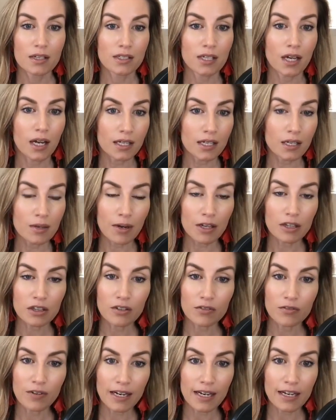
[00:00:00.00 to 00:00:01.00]
talking about
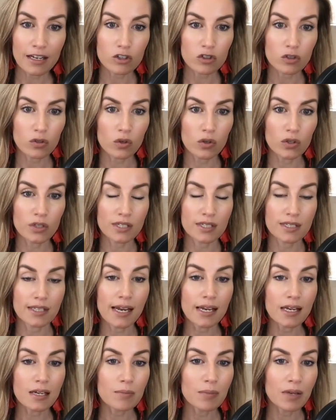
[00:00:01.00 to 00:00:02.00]
their financial goals,
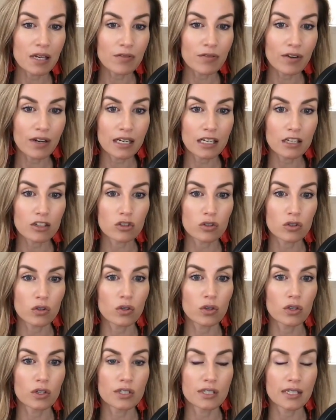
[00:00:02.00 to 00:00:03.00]
setting big financial
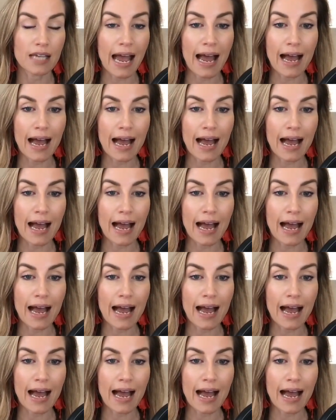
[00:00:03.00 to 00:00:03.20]
goals,